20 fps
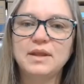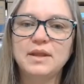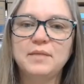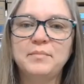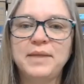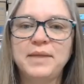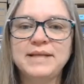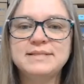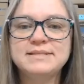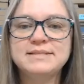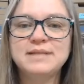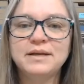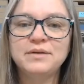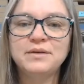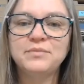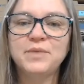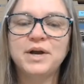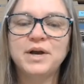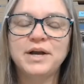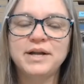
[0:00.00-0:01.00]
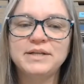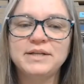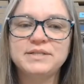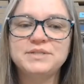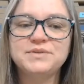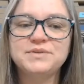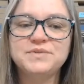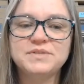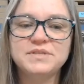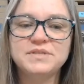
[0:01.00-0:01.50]
My son wanted
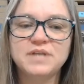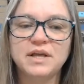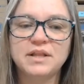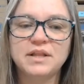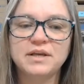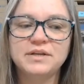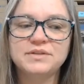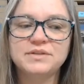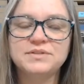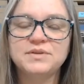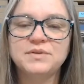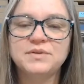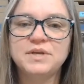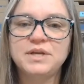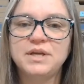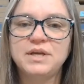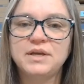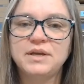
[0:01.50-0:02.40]
to sell it so that he